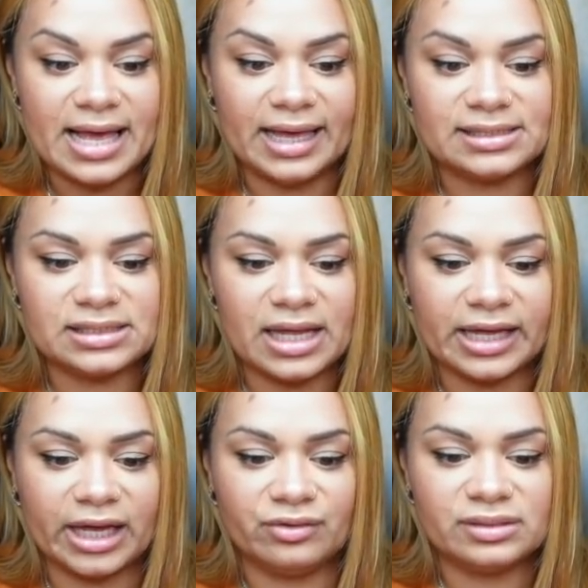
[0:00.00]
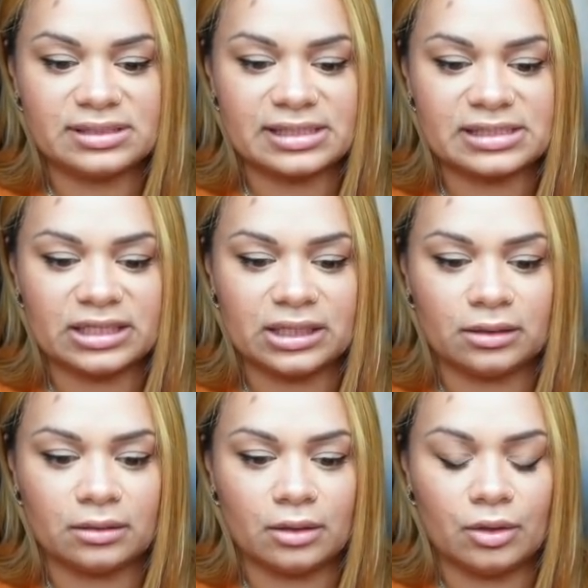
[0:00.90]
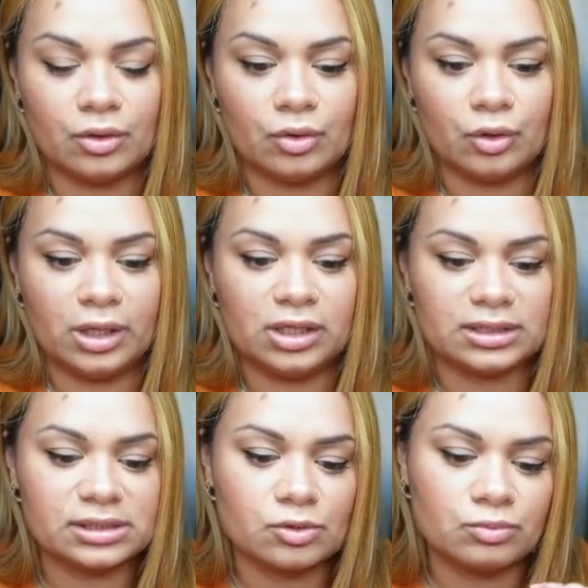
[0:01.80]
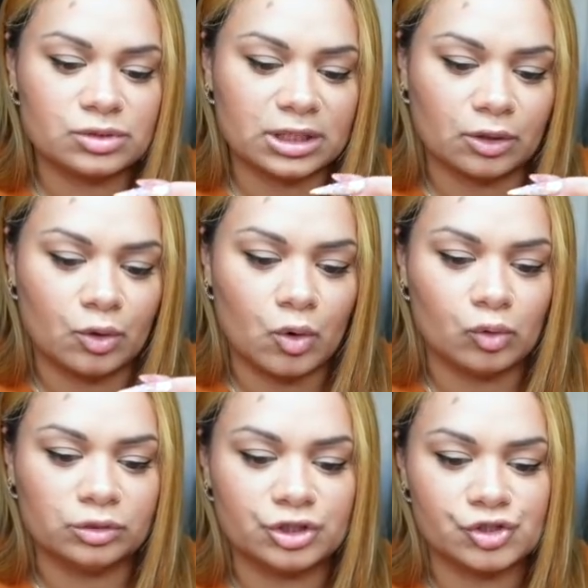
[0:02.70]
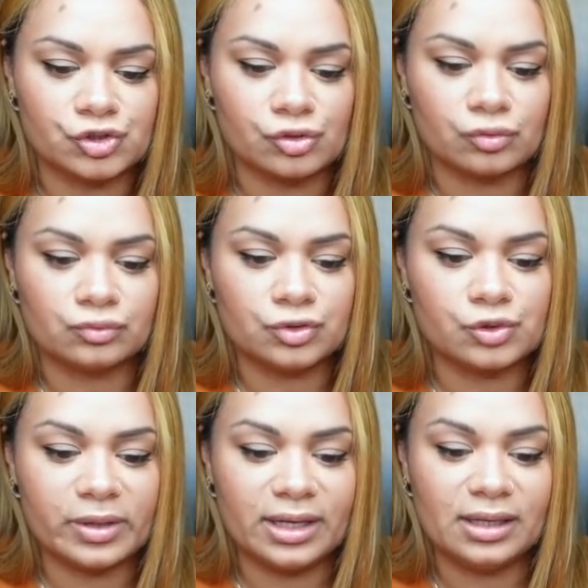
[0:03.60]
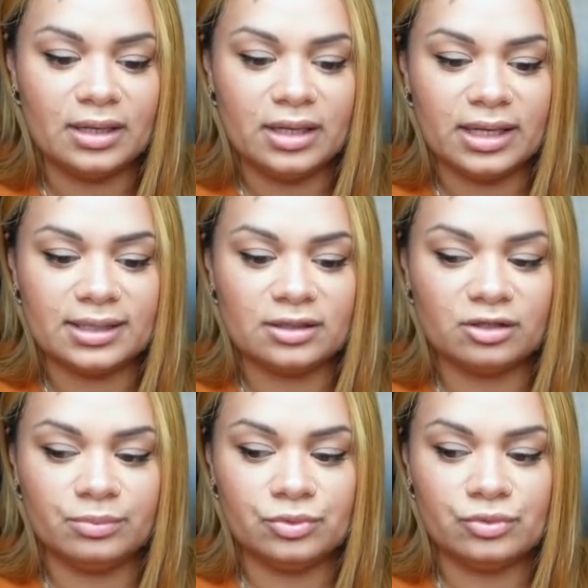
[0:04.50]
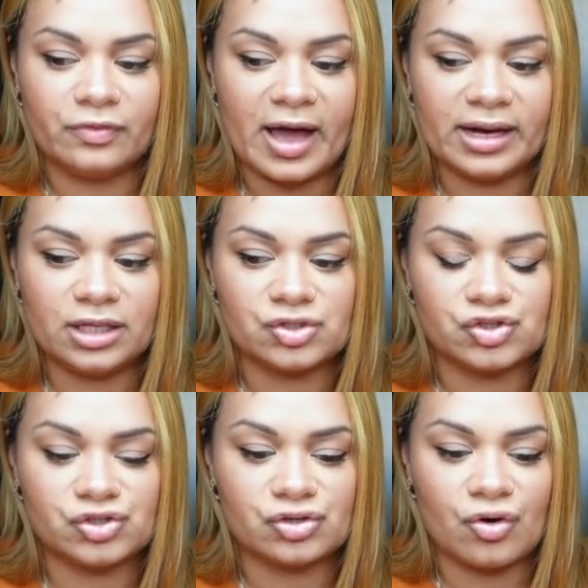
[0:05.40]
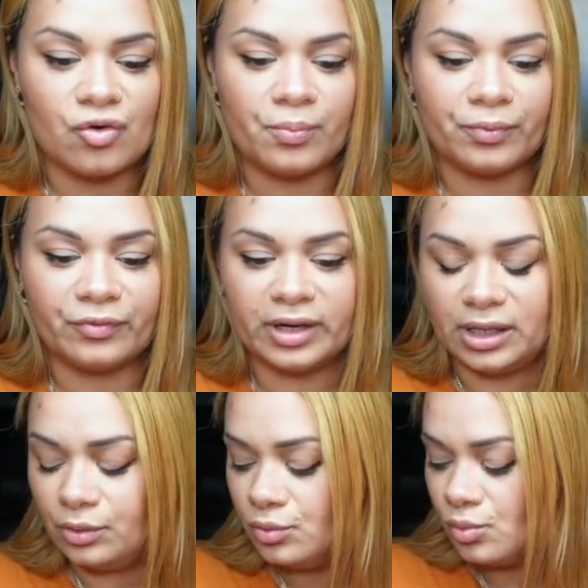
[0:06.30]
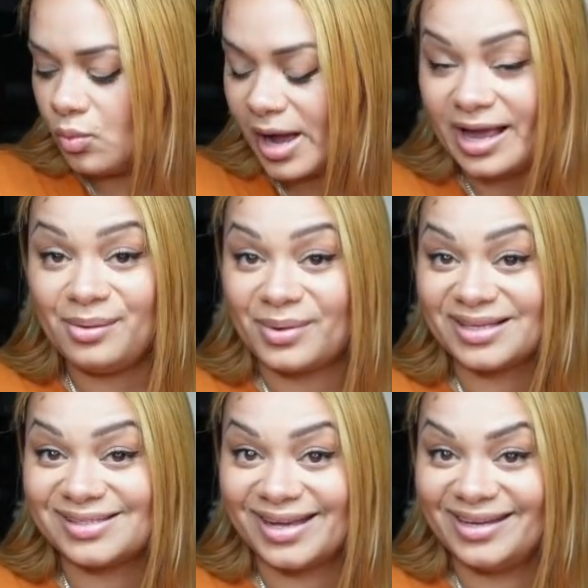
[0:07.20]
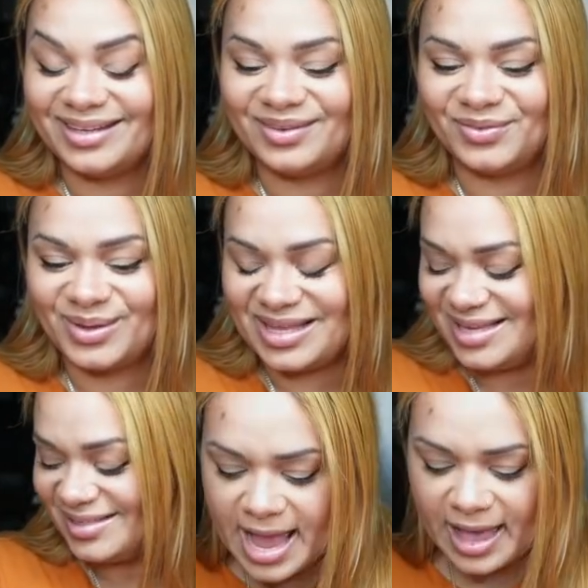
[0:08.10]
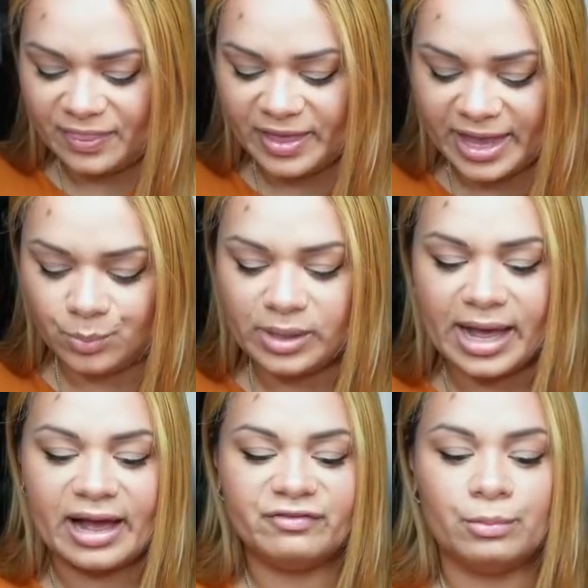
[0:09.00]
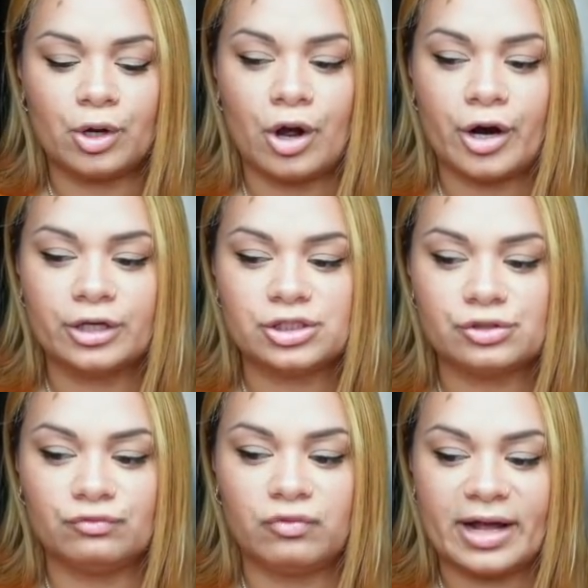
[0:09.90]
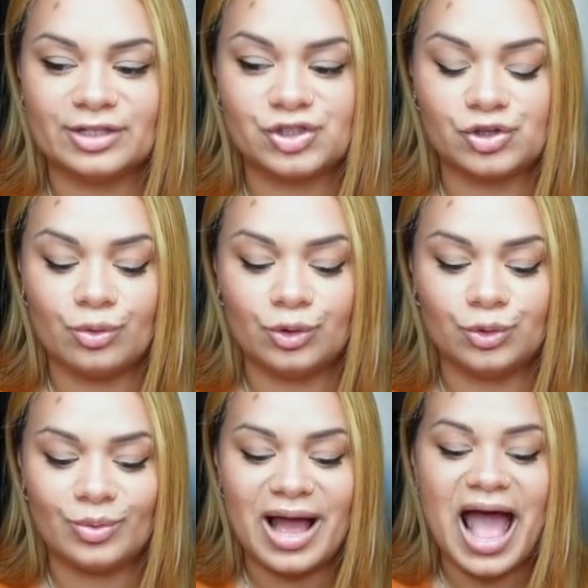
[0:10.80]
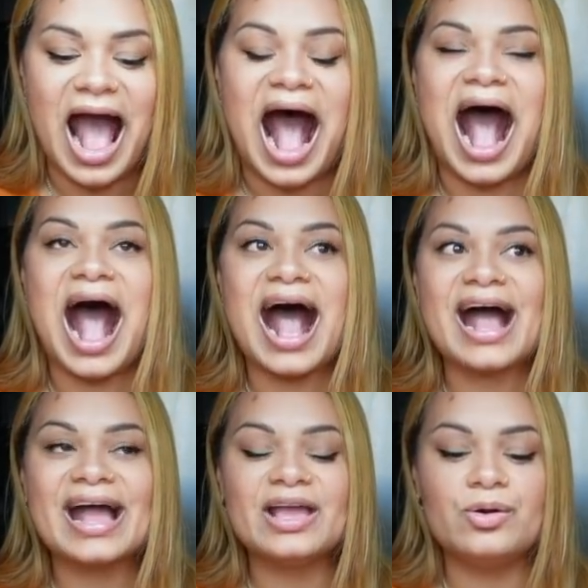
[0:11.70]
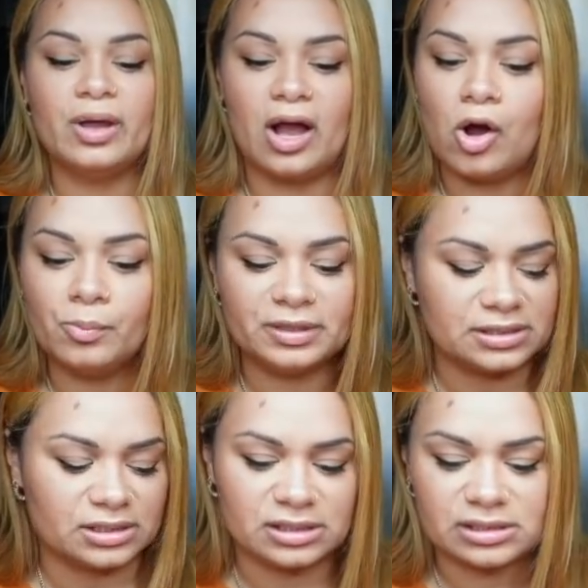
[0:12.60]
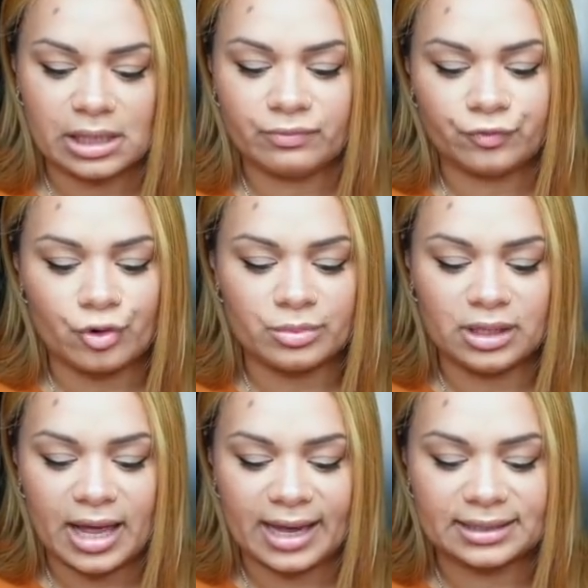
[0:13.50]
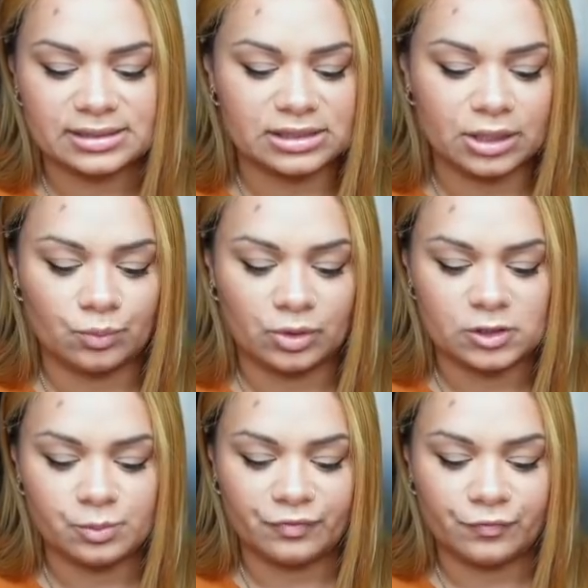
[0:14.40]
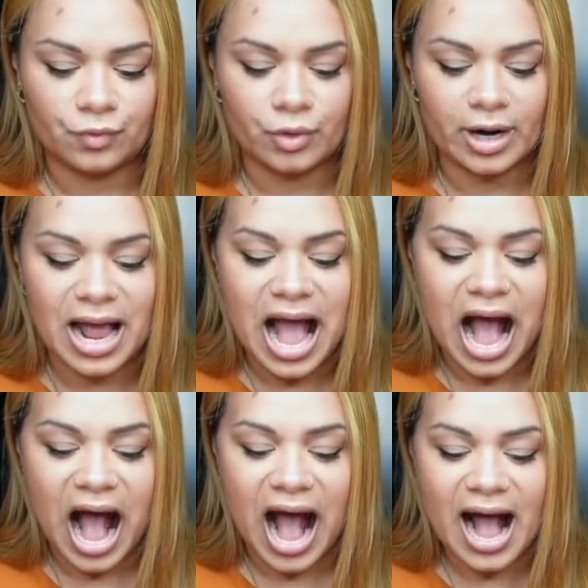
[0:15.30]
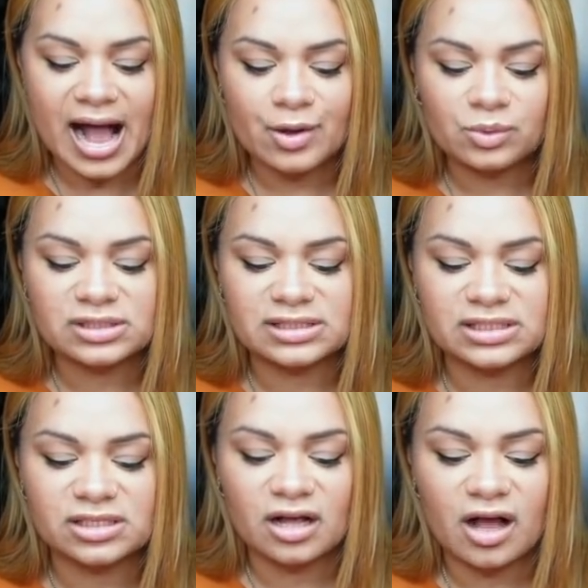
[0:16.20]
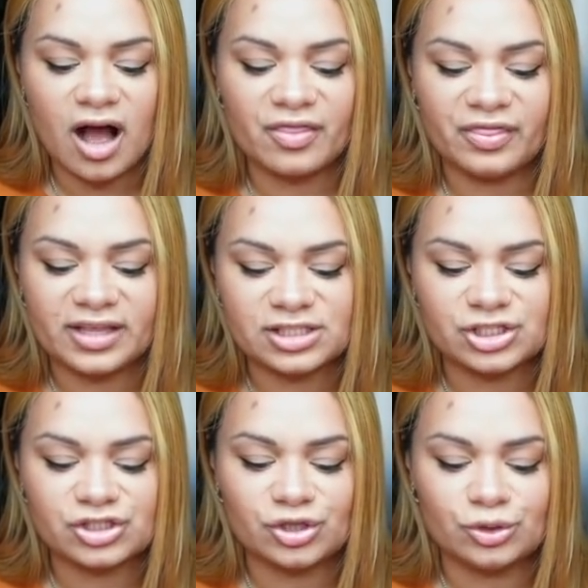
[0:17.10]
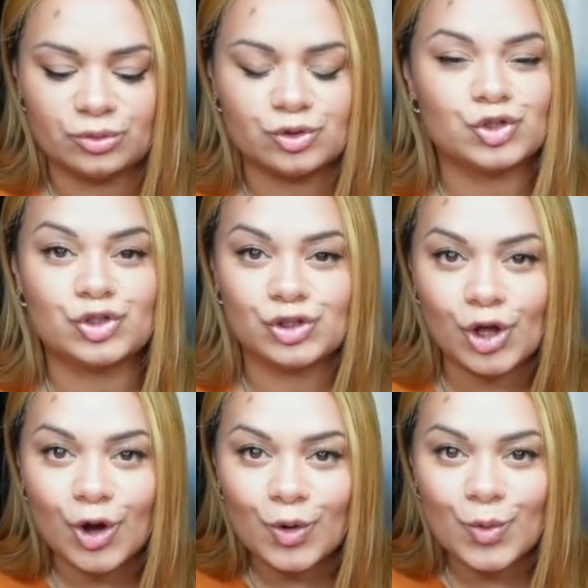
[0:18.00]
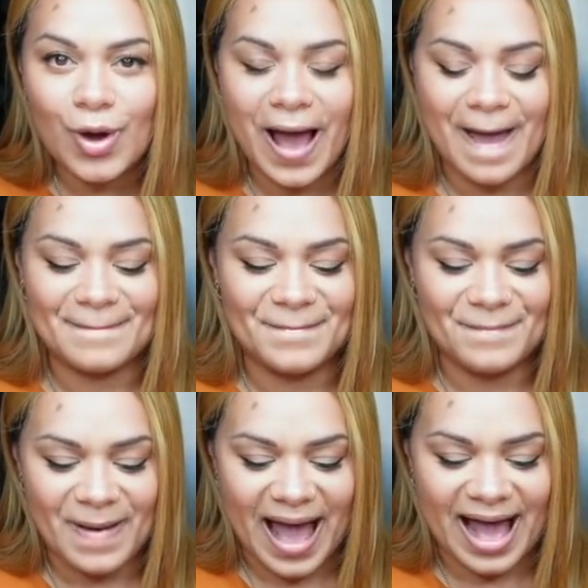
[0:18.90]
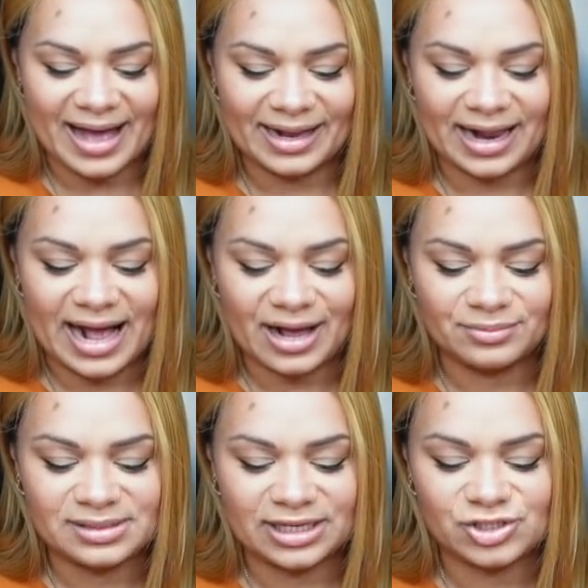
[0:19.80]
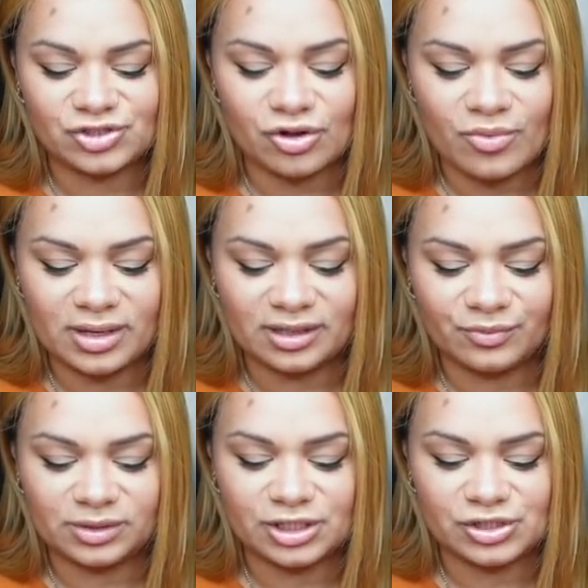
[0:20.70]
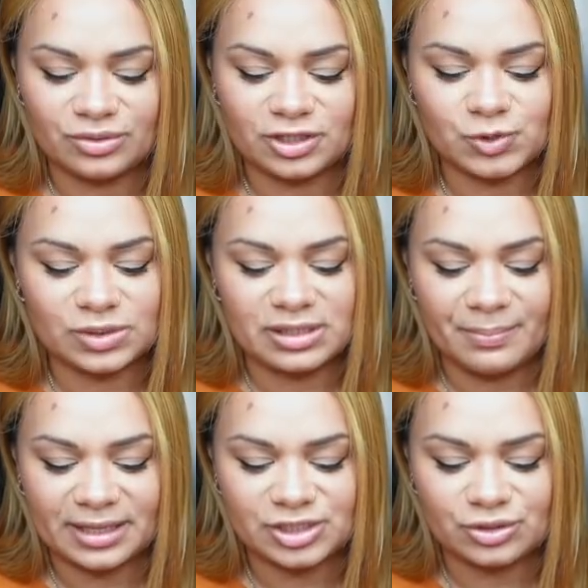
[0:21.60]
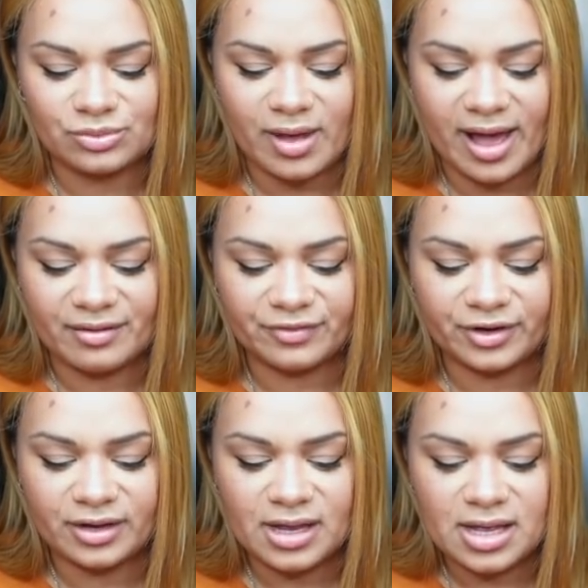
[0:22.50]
It's like iridescent it looks almost like a goldish tone to it in the blue. That is so pretty. Ooh, I am excited for these. And then we have the McCart's rhinestone glue. I hope this is the same formula as it was before. I was stuck on this glue so bad. I was like so in love with this This was the best glue ever.